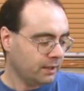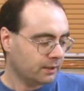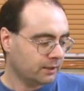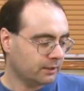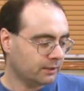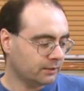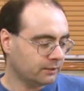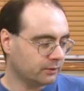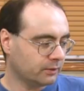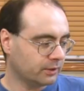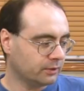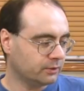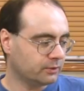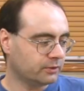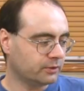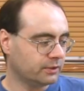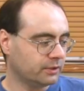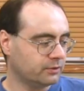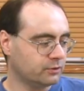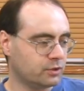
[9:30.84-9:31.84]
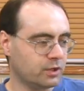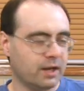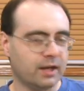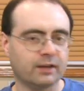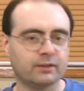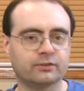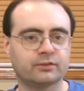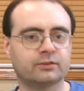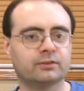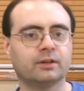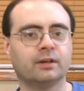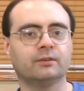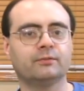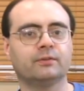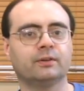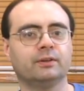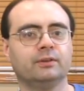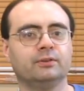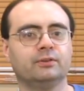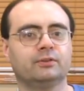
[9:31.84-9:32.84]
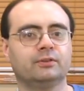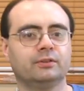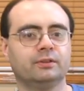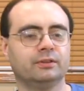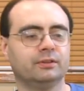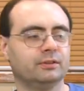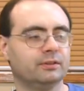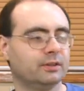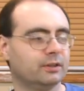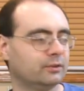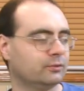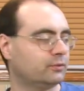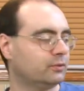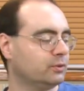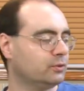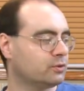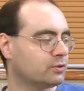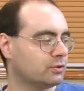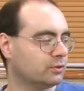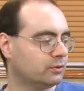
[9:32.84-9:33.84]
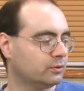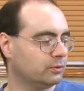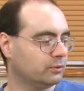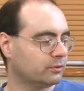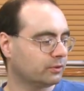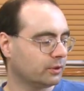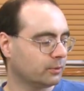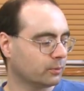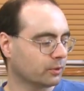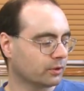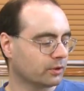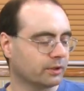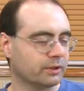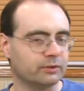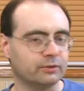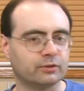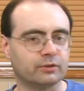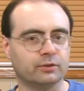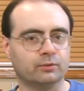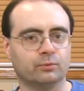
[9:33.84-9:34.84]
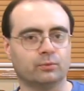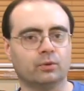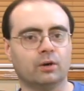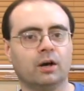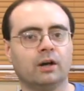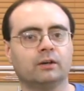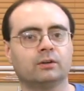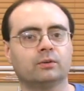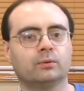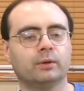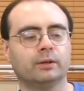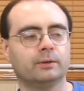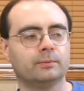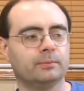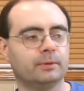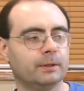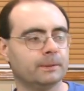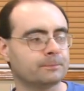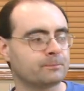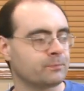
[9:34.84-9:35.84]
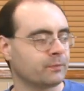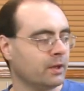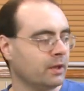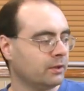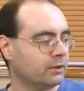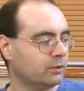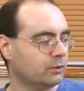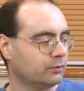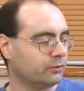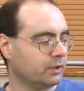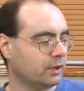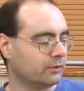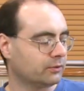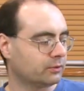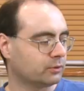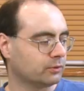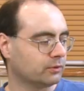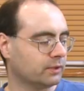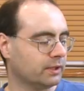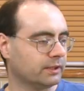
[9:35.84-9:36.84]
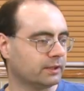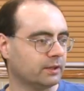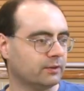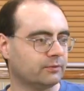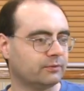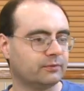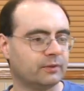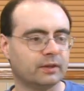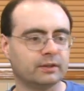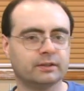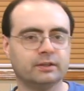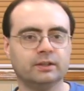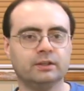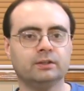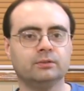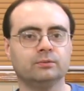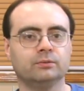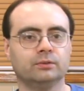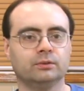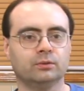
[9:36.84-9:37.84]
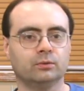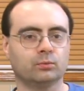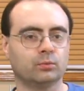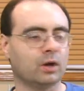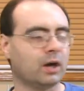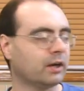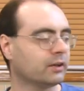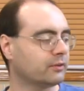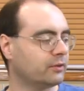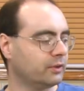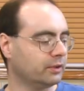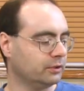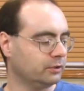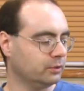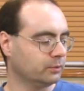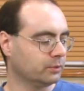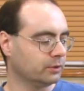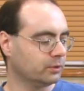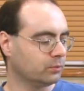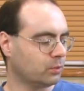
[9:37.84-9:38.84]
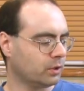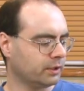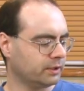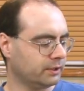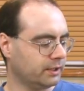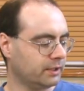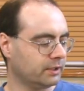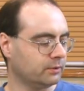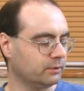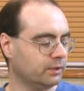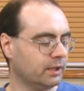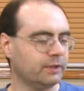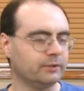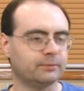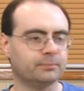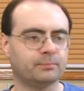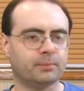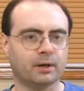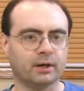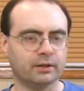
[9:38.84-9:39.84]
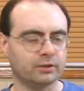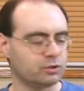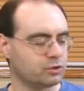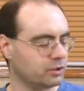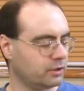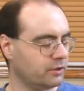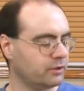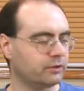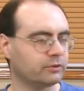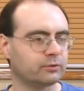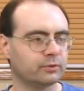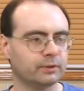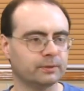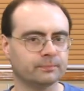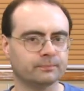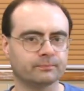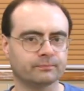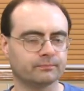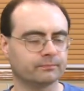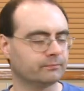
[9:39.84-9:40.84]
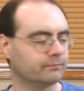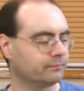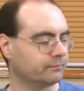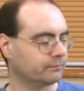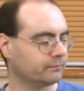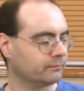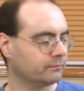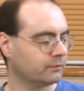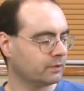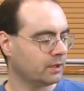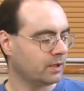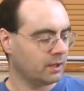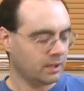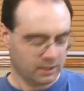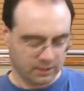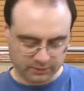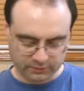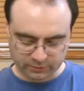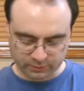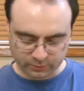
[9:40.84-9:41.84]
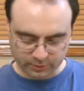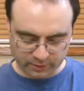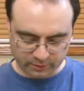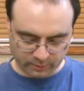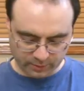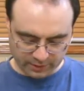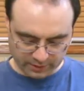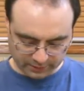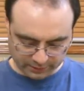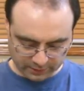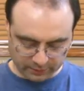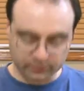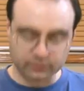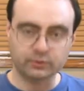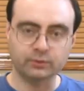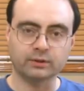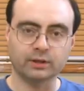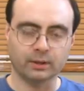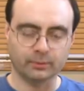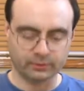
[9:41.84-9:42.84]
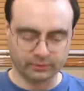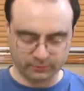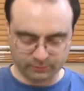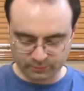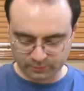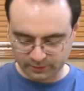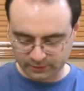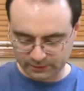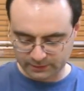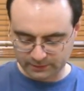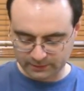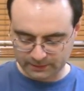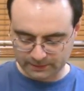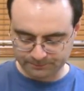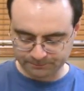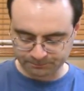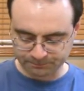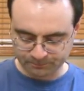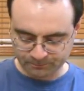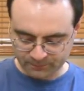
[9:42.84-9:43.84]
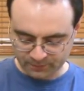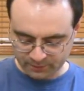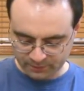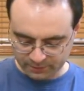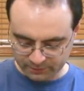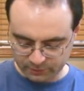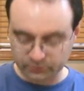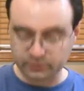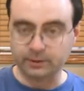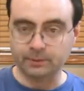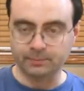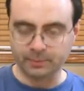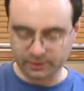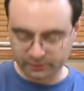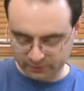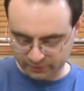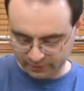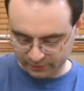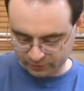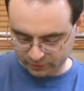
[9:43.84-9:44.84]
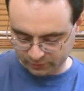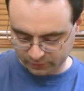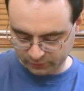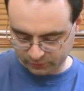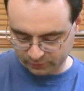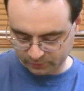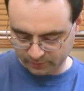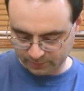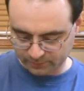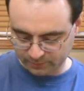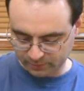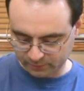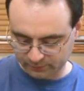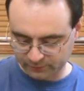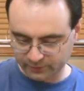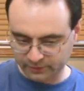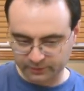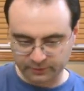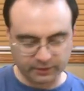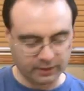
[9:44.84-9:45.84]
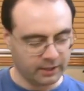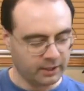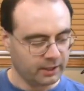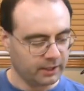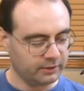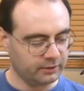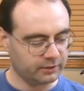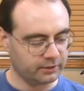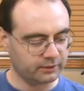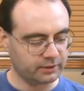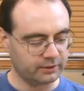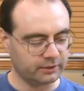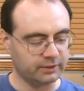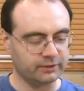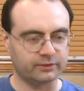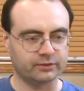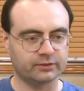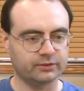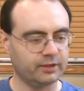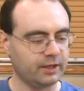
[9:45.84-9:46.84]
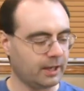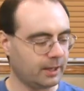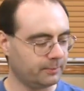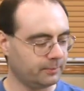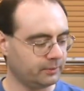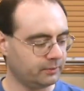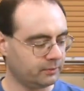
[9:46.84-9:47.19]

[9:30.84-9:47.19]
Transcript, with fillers: Uh, you know, I use it in jazz stuff. I use it in uh, fusion tunes I work on. I use it in rock quite a bit. You know, if you have sort of like a funky, you know, rock thing and you really want to get a nice punch out of the string, it's a great way. Like I was doing, I wasn't really um, uh, using a pick there actually. I was using my middle finger, and you get that nice snap.